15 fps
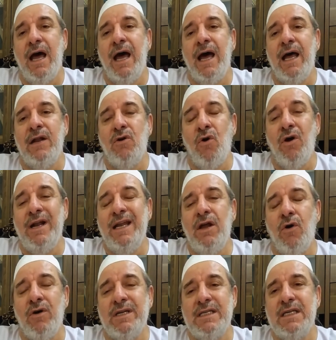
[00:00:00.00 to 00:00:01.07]
and only
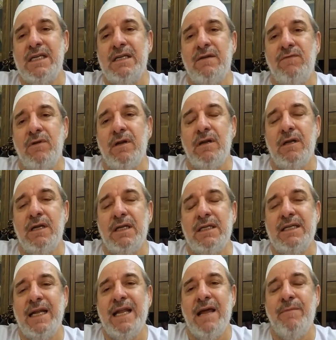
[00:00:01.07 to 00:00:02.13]
on this level
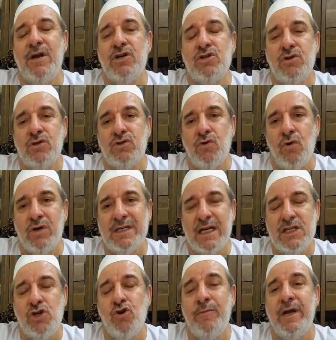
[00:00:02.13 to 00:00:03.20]
the dimensions or
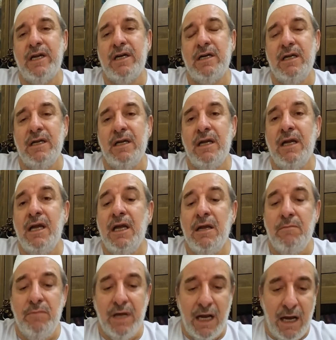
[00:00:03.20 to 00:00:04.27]
the geometry
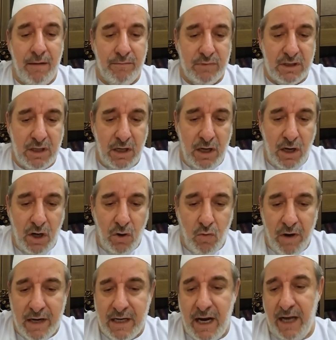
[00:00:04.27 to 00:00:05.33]
becomes
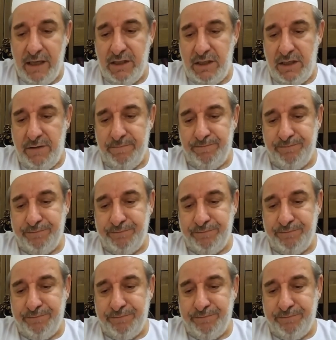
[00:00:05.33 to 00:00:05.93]
quantized.